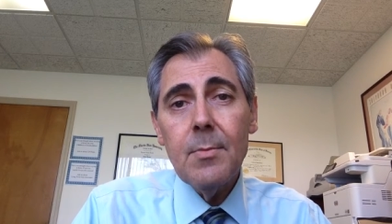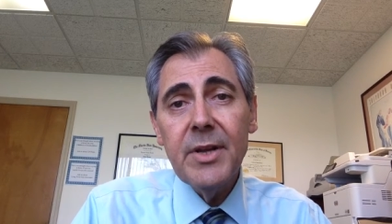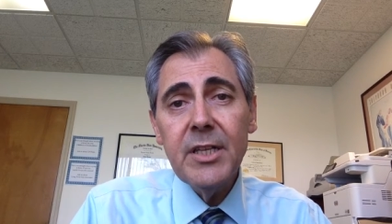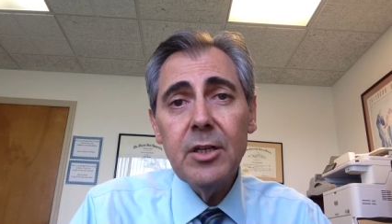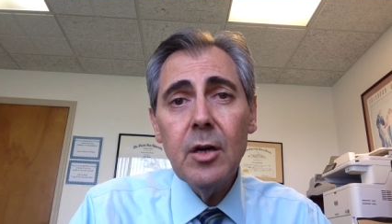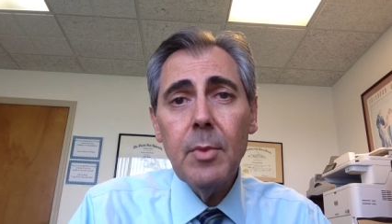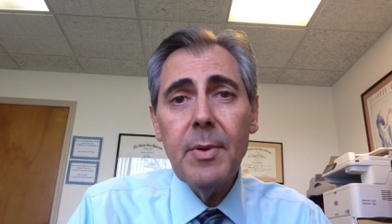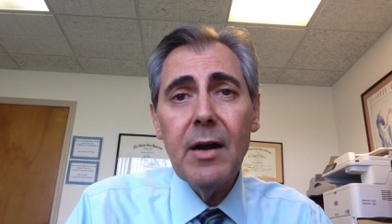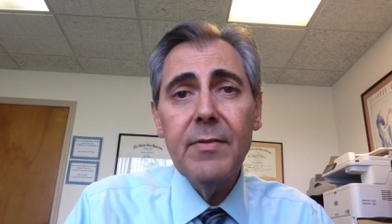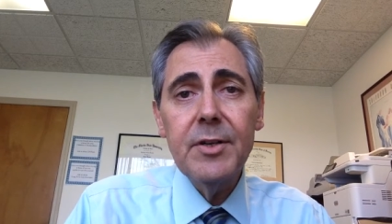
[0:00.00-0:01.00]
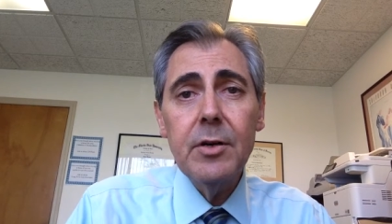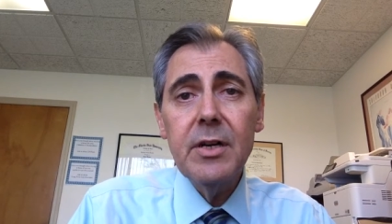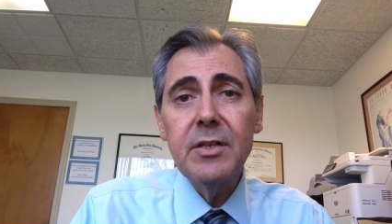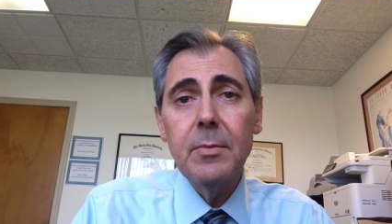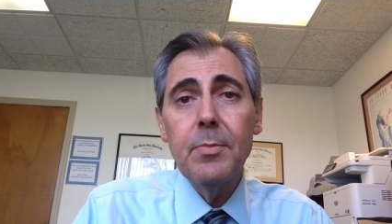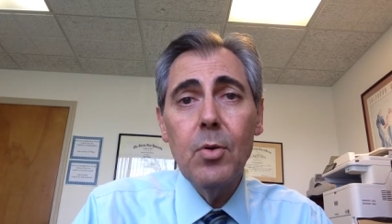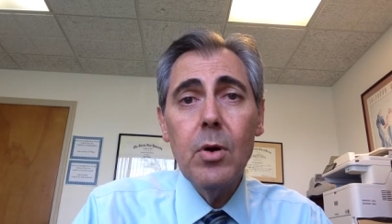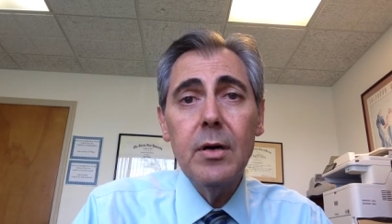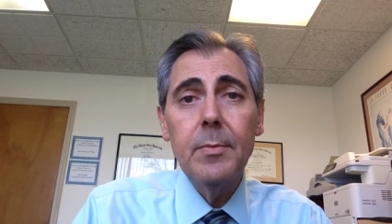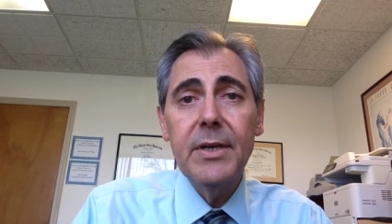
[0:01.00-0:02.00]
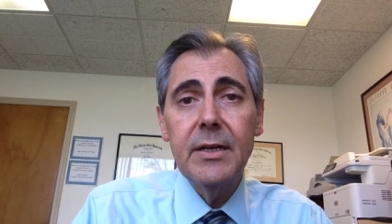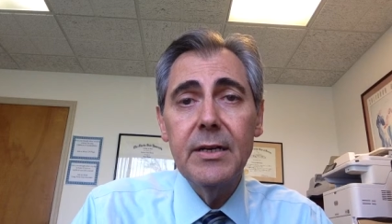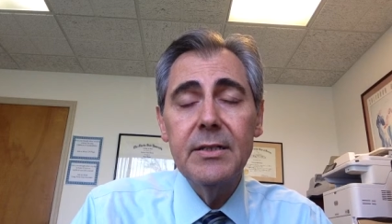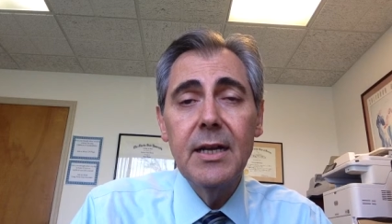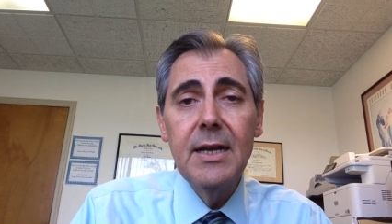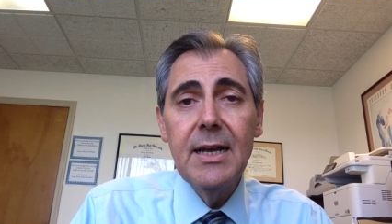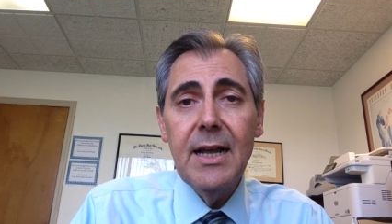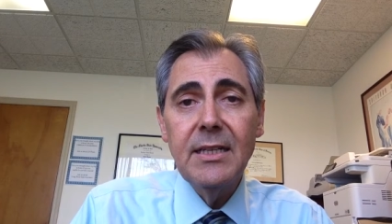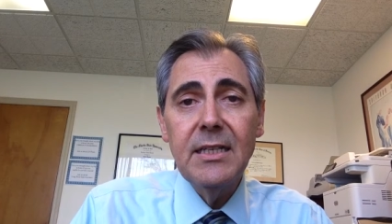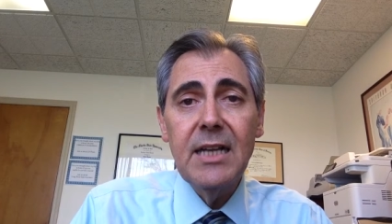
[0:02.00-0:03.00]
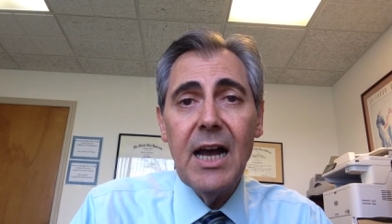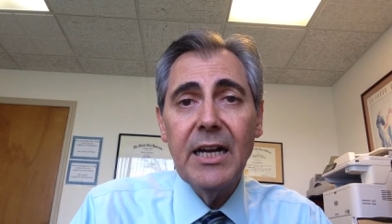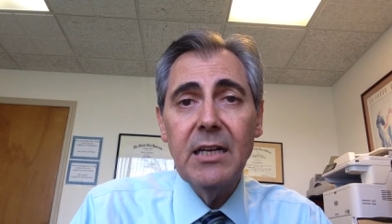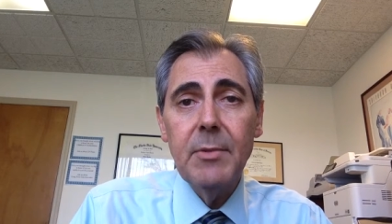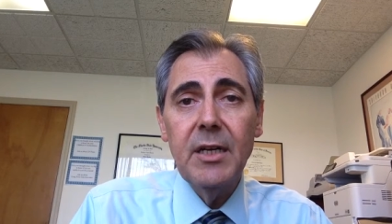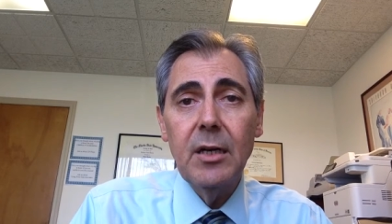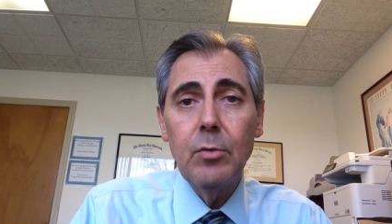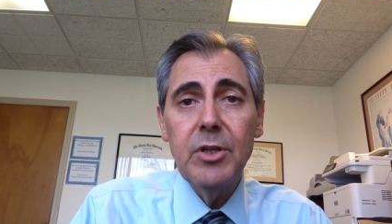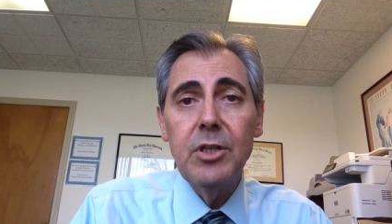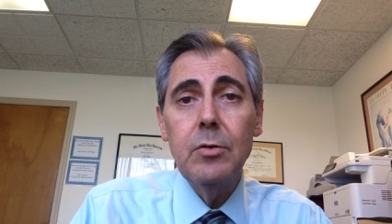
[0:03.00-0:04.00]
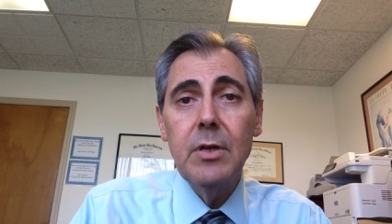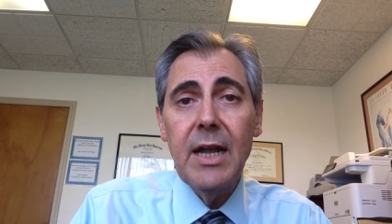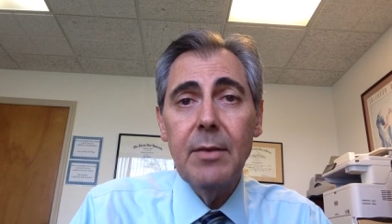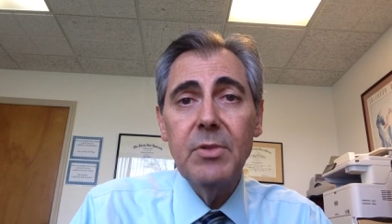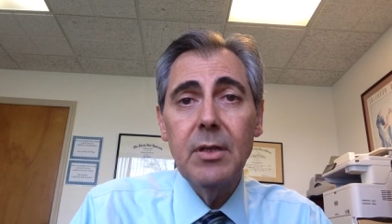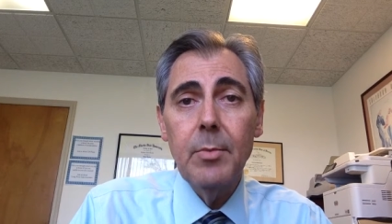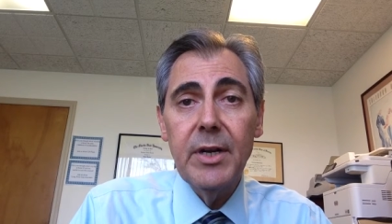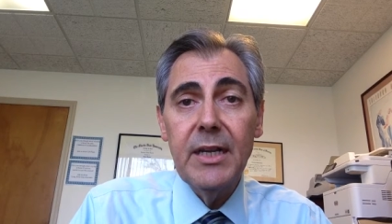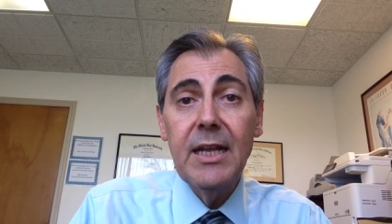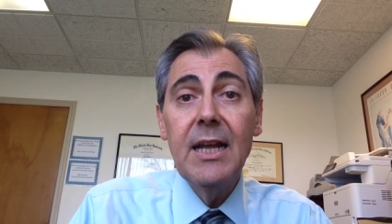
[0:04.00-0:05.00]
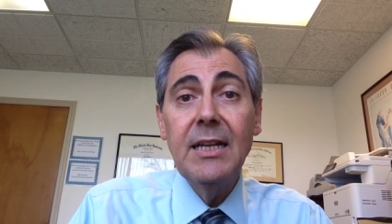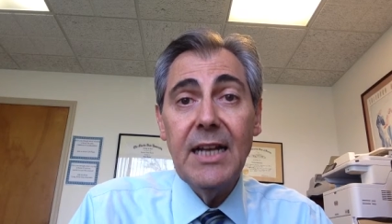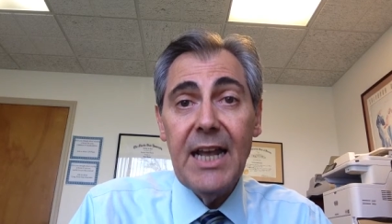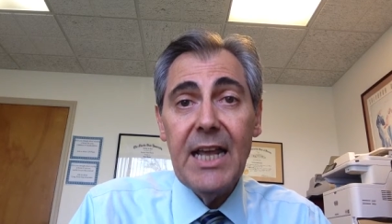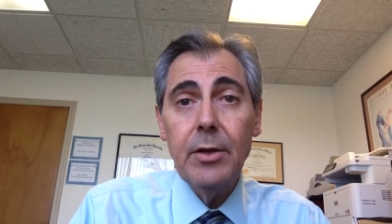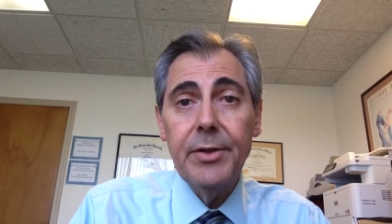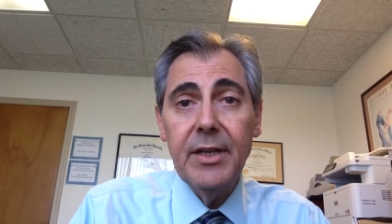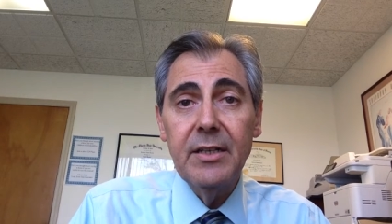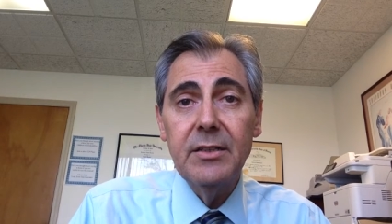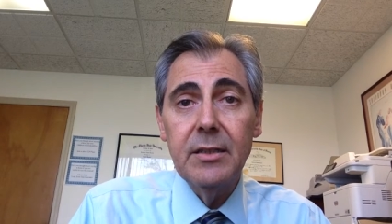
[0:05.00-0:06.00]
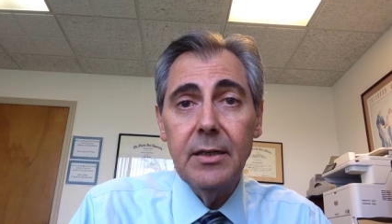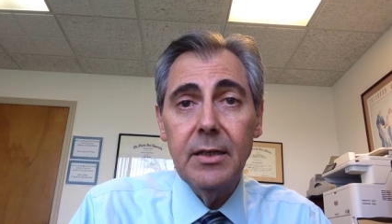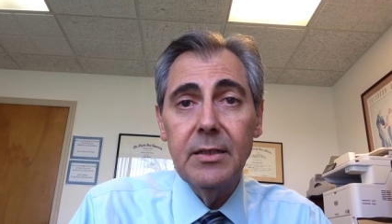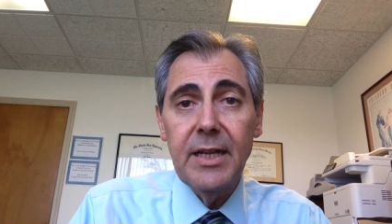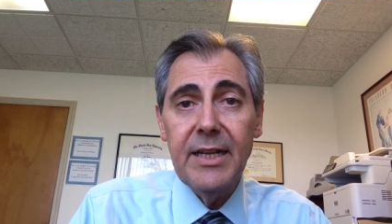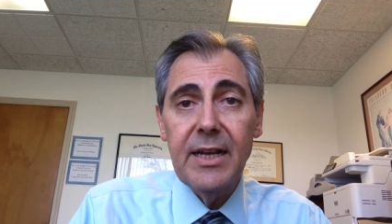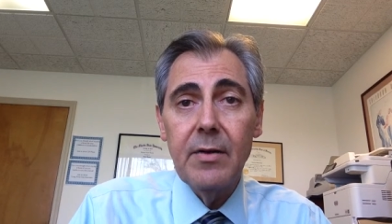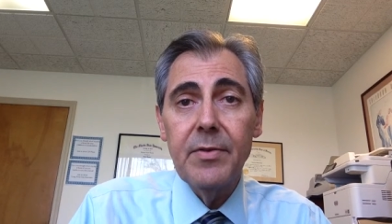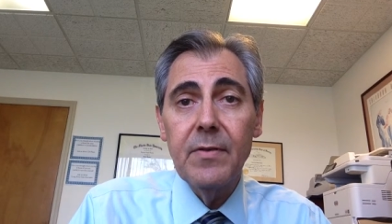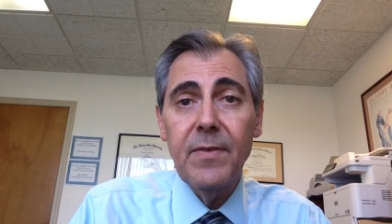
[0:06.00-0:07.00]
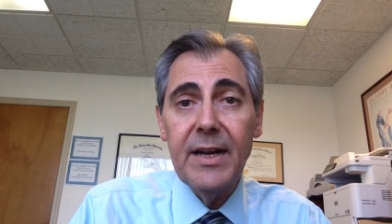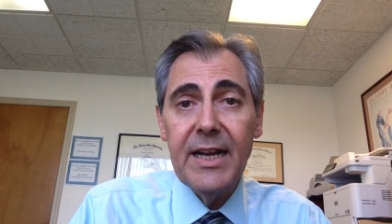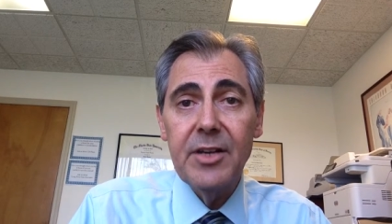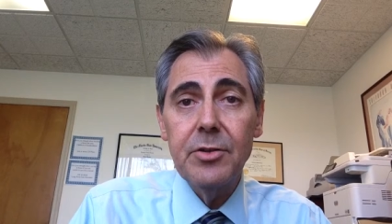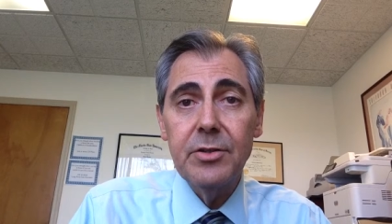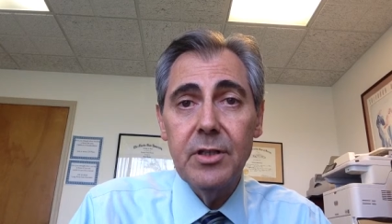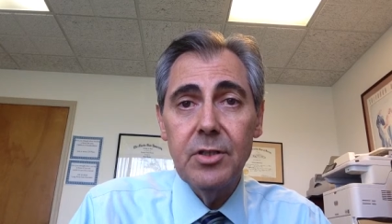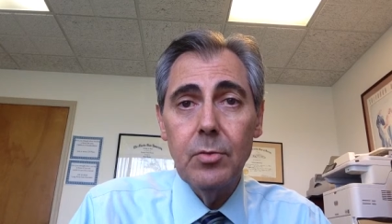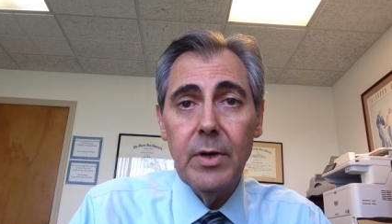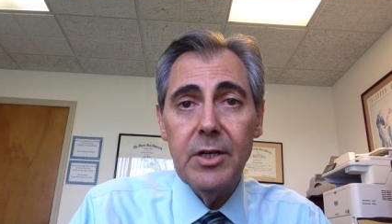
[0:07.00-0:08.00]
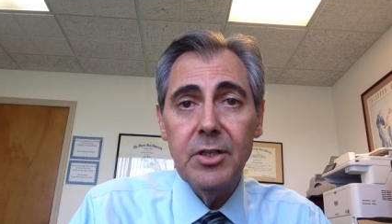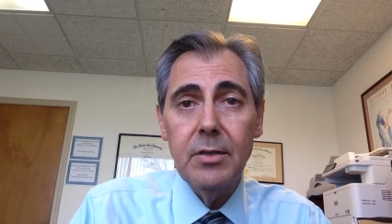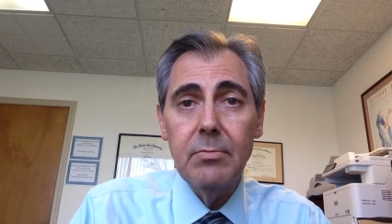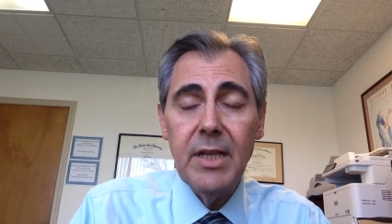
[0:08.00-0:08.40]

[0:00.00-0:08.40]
But the durable power of attorney is important because it's a document in which you name somebody to handle things and take care of your financial situation.